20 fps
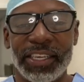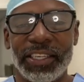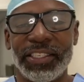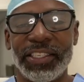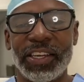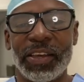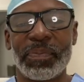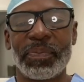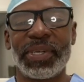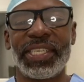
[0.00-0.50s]

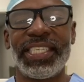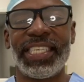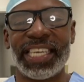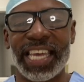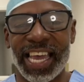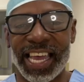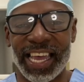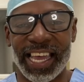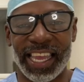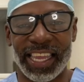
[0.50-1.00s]
Number
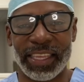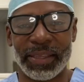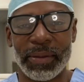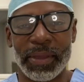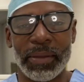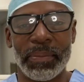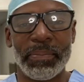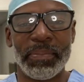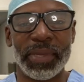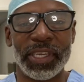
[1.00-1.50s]
9,
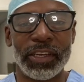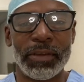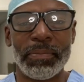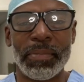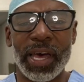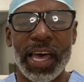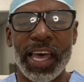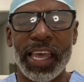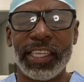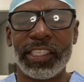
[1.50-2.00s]

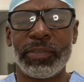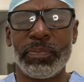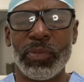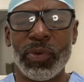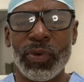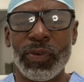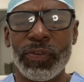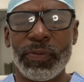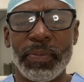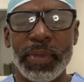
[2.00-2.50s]
minimize
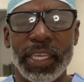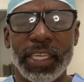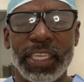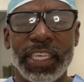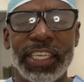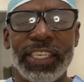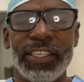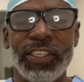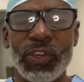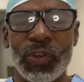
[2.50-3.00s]
movement
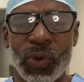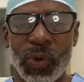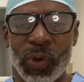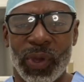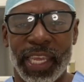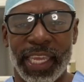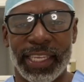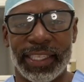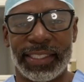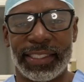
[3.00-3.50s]
and
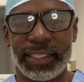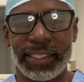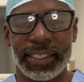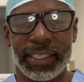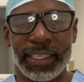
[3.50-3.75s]
noise.